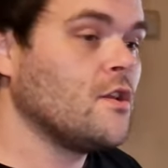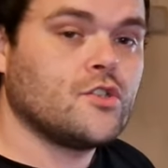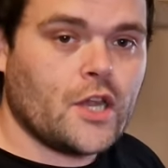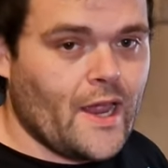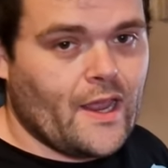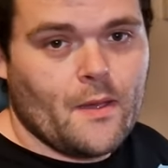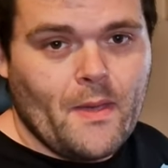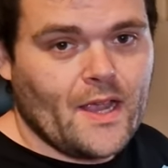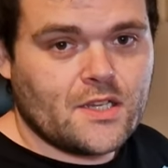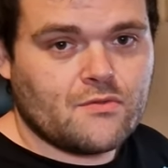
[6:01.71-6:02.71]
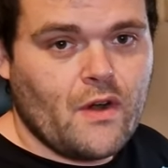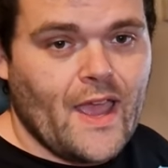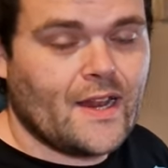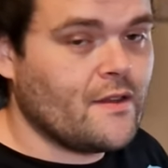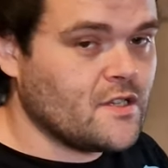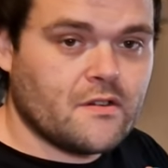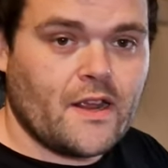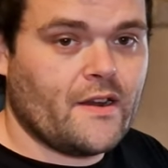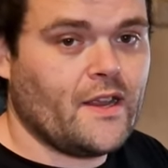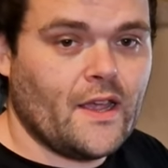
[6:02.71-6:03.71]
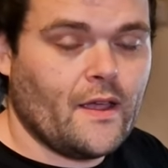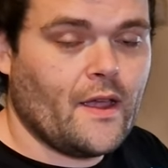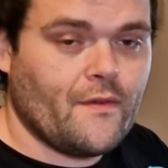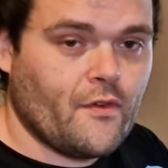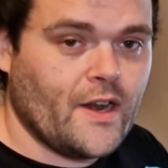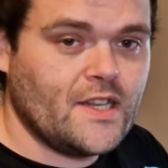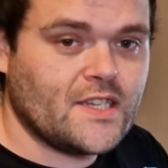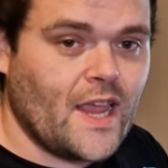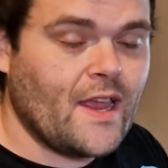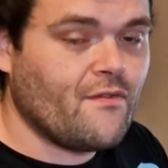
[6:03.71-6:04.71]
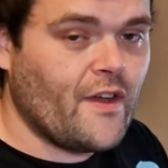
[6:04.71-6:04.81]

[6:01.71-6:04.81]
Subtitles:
Cherry MX Red, as I've already said,